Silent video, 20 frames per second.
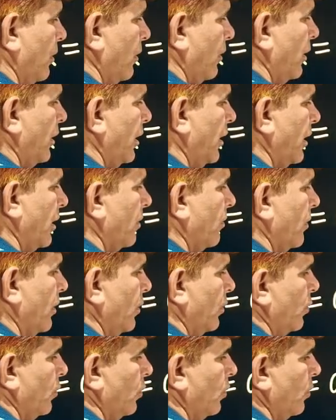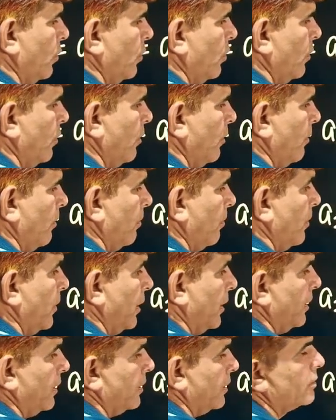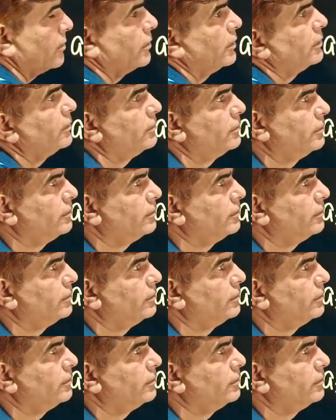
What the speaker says: D equal to -1